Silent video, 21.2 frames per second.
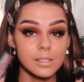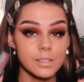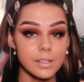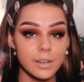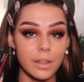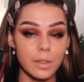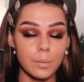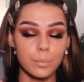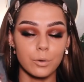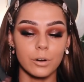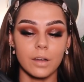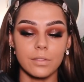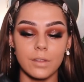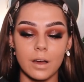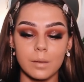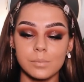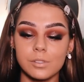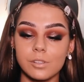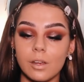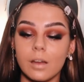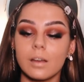is another product that
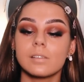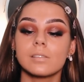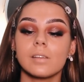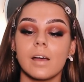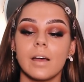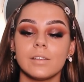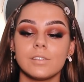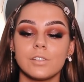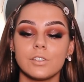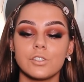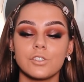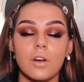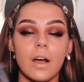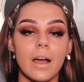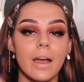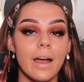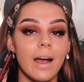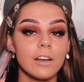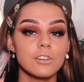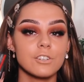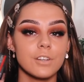I'm so excited to try.
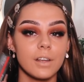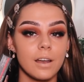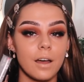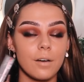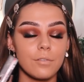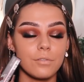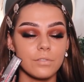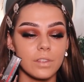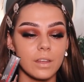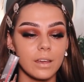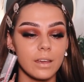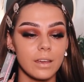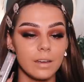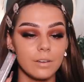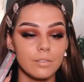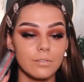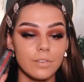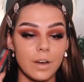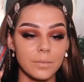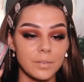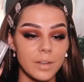I actually love the
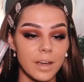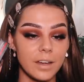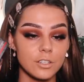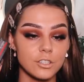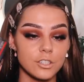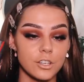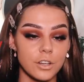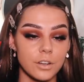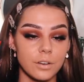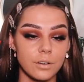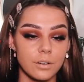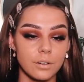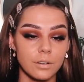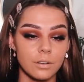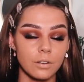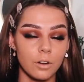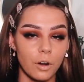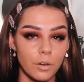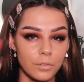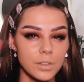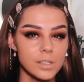foundation
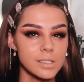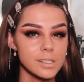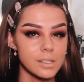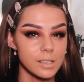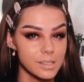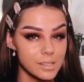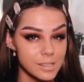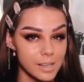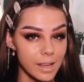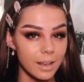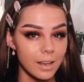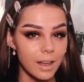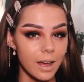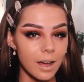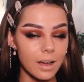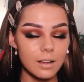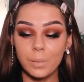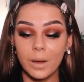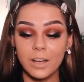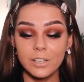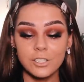of this
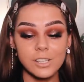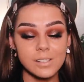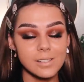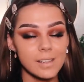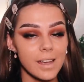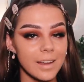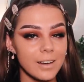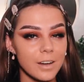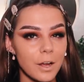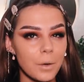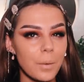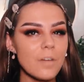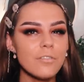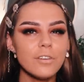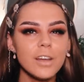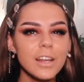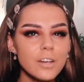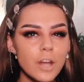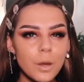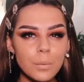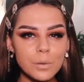concealer by Shiesedo. I feel
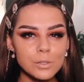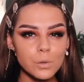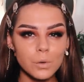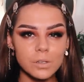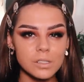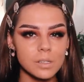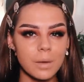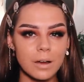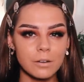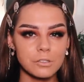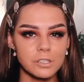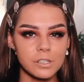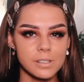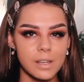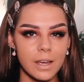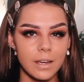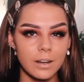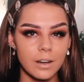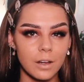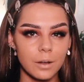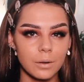like no one talks about
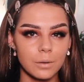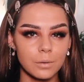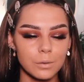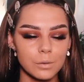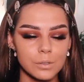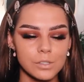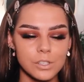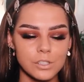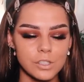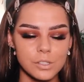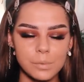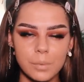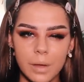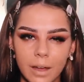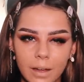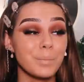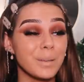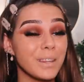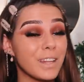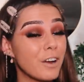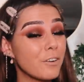Shiesedo, or is it just
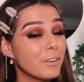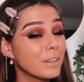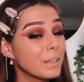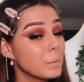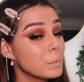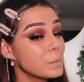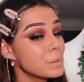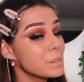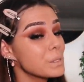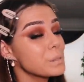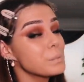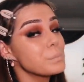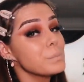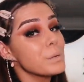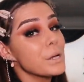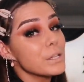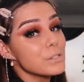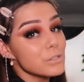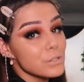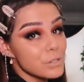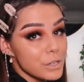me? I mean, they are a little
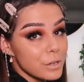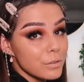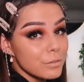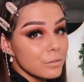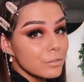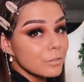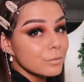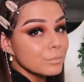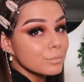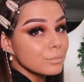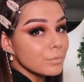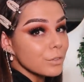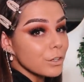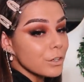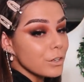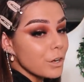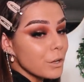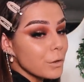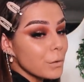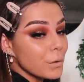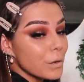expensive, you
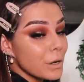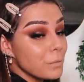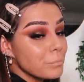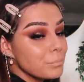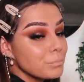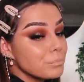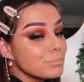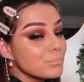know, you gotta